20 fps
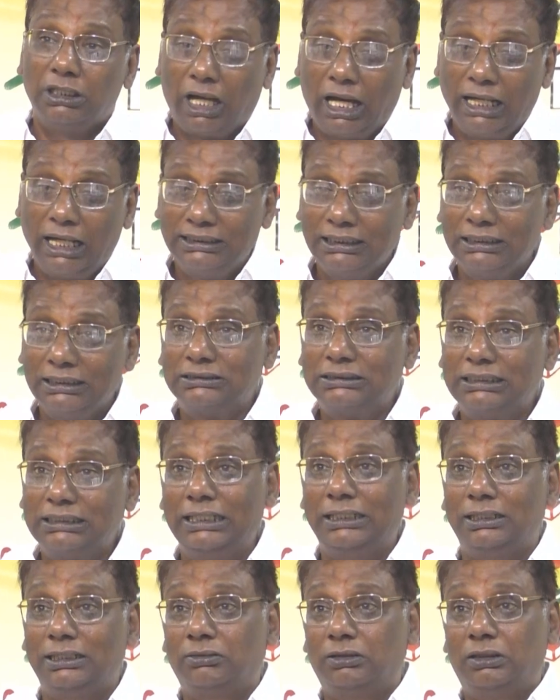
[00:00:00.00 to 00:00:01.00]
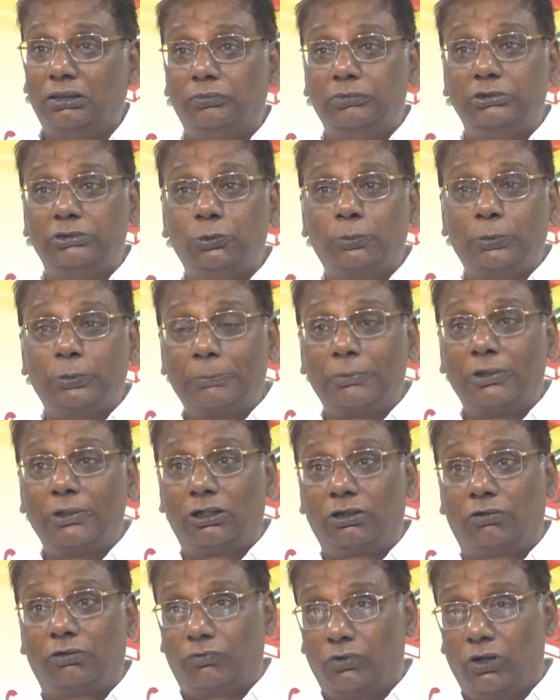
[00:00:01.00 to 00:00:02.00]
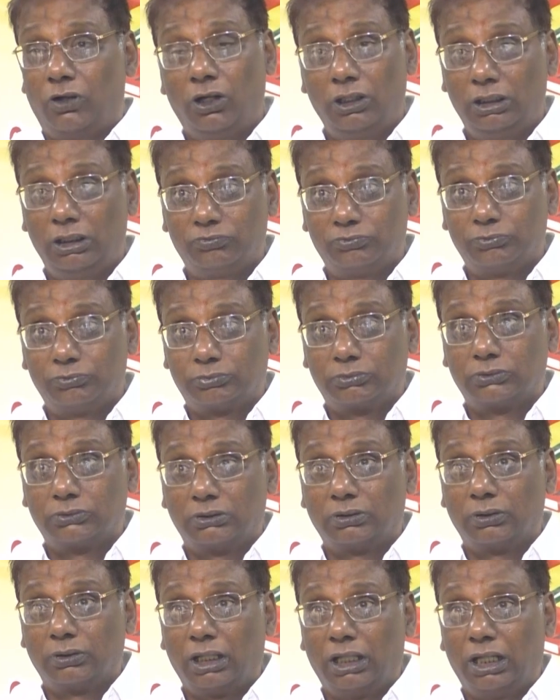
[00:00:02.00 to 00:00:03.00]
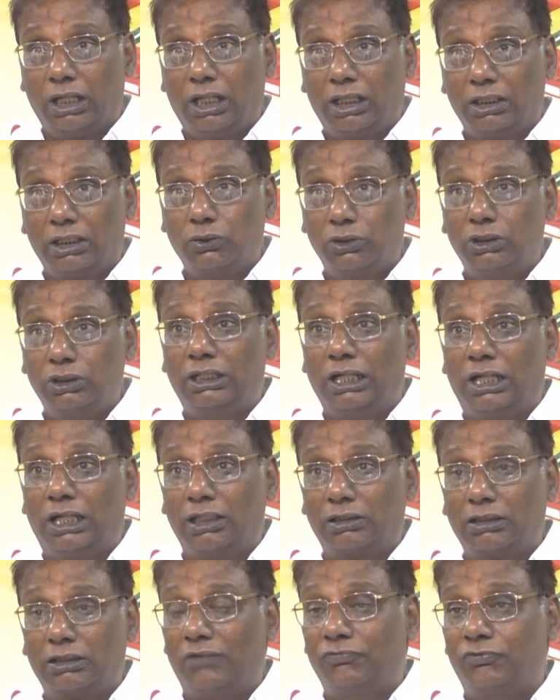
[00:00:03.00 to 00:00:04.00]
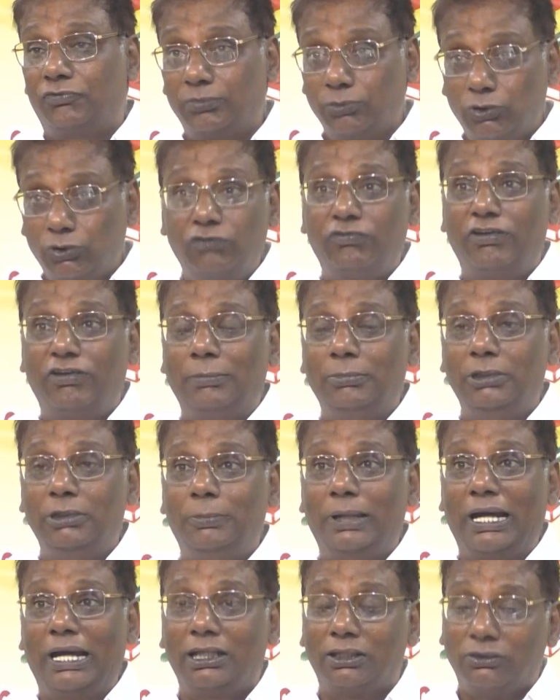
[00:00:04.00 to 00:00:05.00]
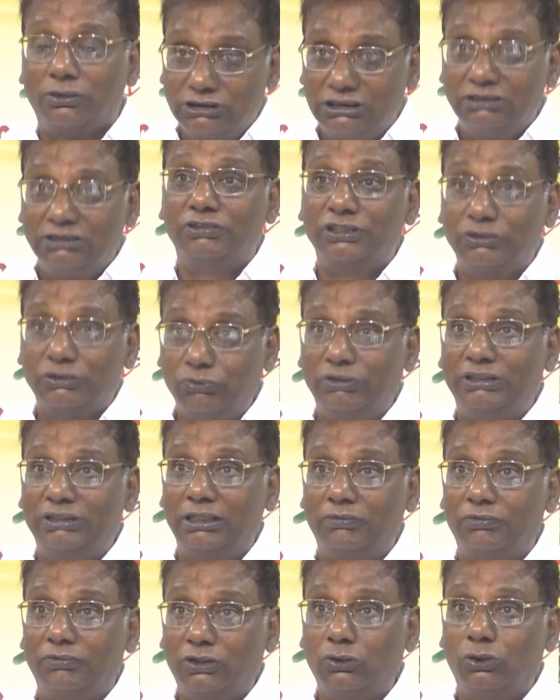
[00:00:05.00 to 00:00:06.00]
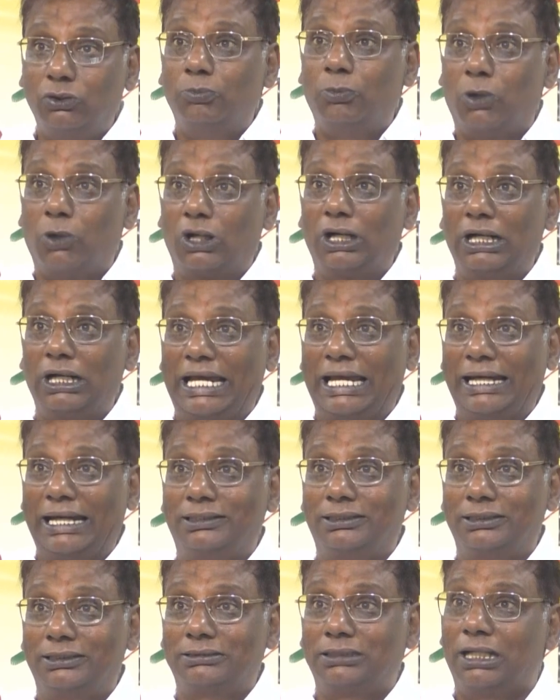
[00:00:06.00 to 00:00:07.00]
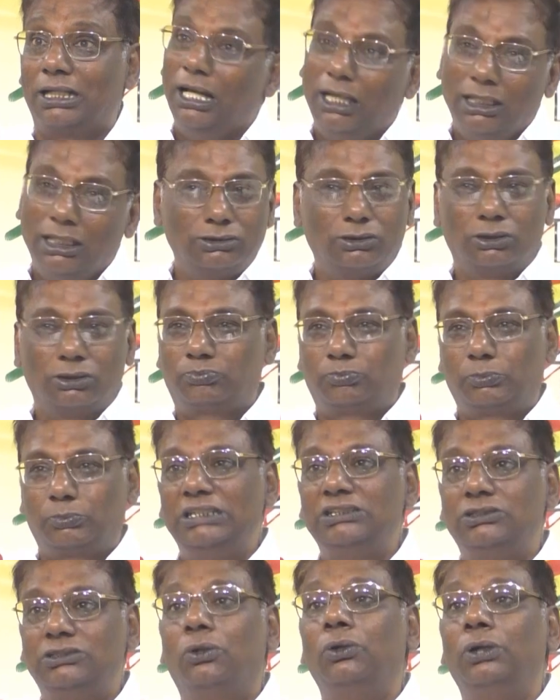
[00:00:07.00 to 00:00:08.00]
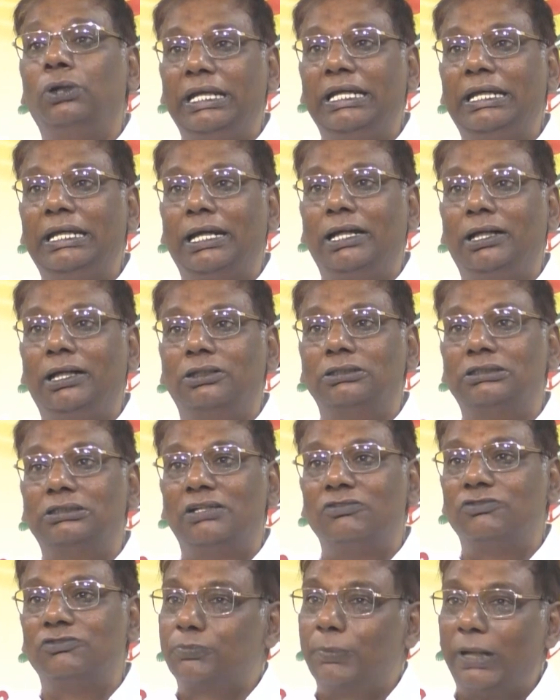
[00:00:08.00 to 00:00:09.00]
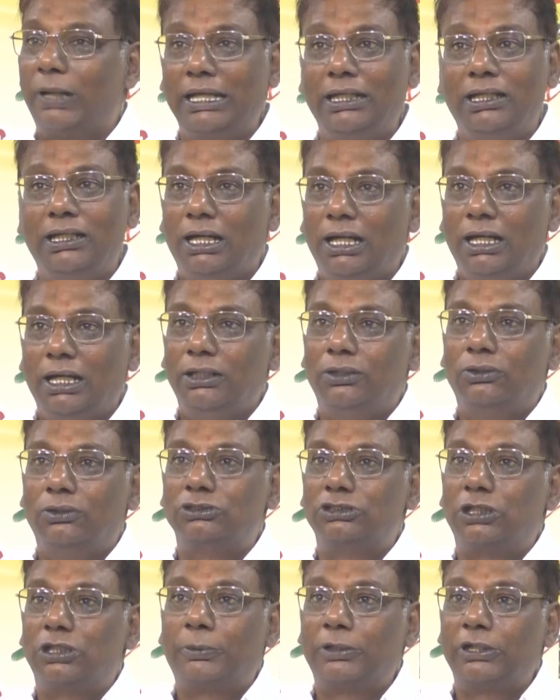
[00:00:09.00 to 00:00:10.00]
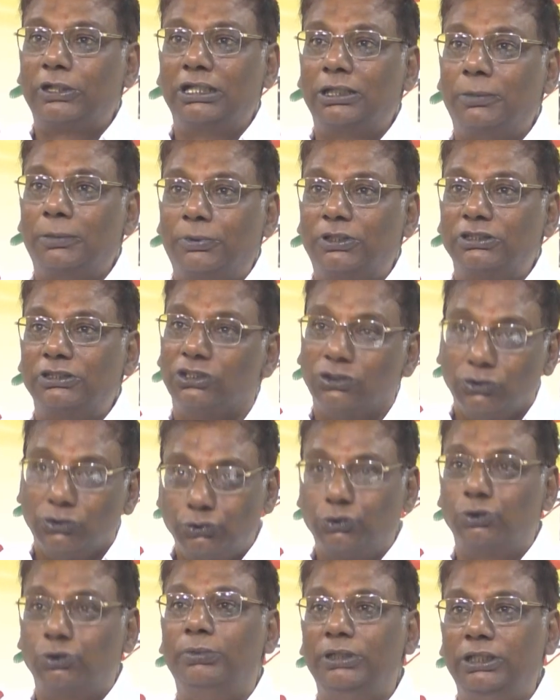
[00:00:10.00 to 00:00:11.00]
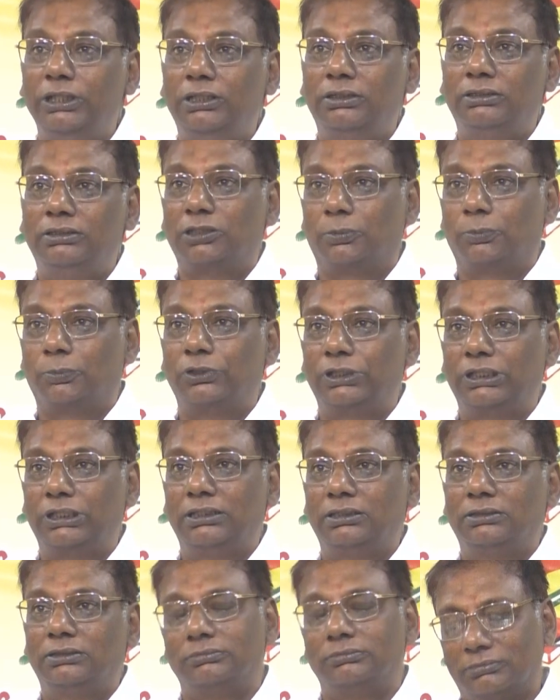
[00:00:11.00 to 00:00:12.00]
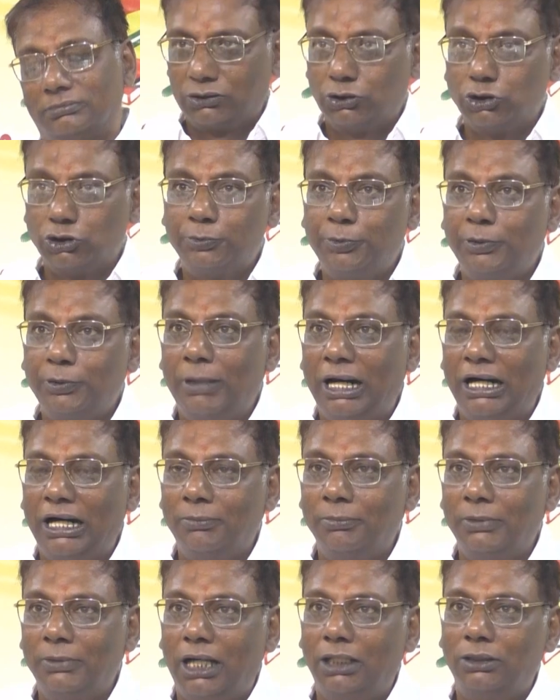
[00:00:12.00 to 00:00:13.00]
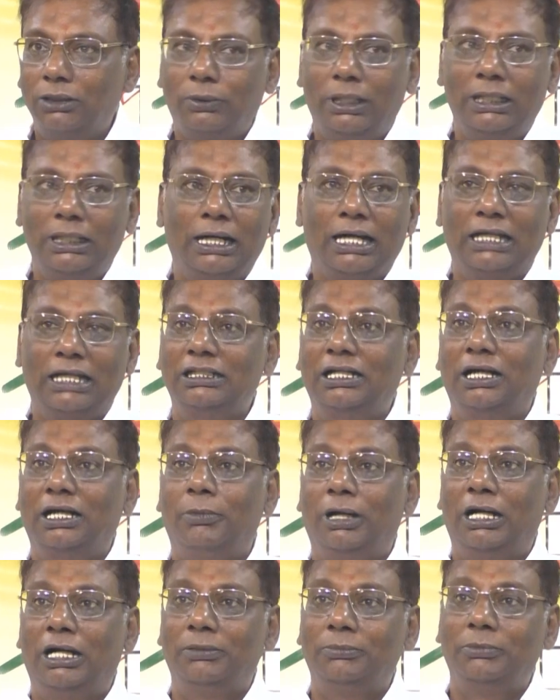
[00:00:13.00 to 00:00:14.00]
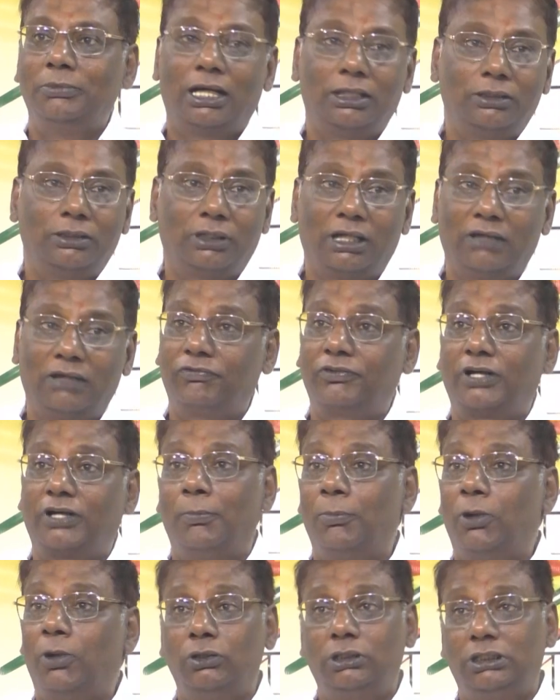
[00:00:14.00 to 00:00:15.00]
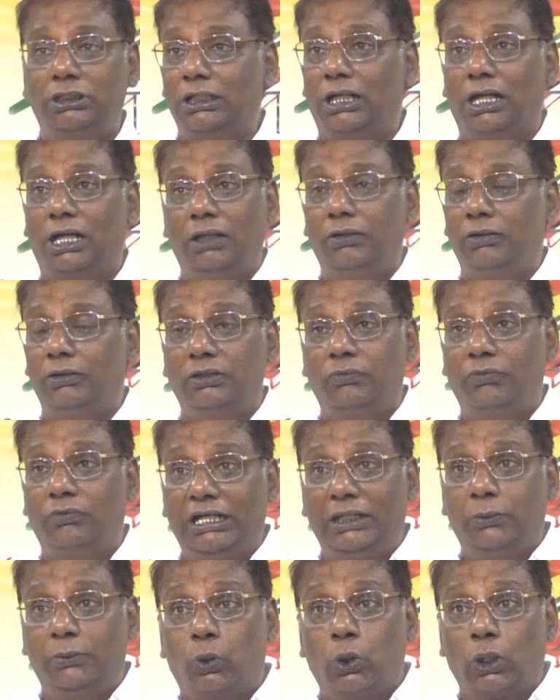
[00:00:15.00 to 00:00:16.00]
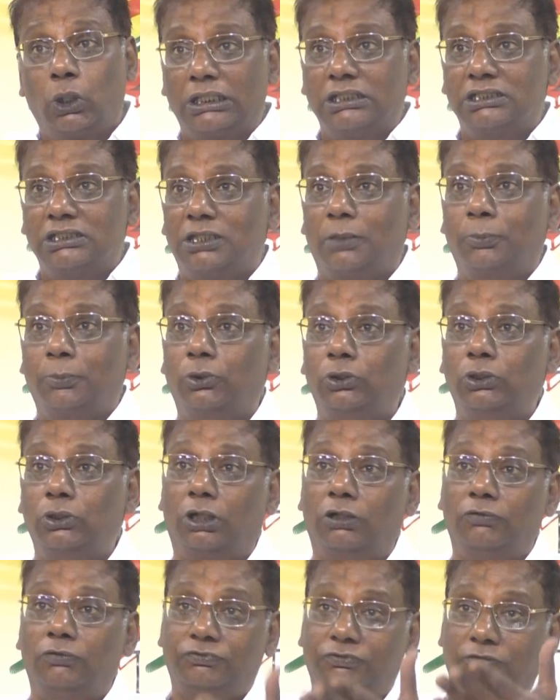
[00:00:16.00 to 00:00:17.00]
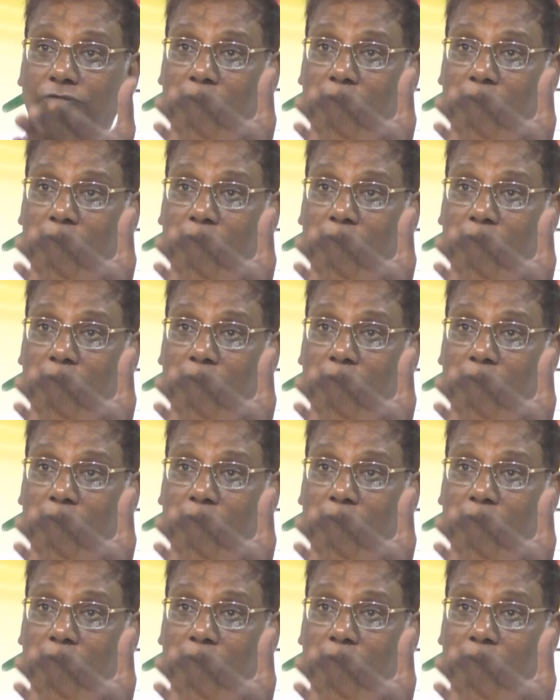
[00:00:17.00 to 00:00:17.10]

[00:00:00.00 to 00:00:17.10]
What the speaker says: I think, you people are all come from good family backgrounds and with good moral characters. So please don't degrade yourselves by, supporting a person you shouldn't be supporting. Kushbu Madam Garu and Radhika Madam Garu have come out in very vocal support of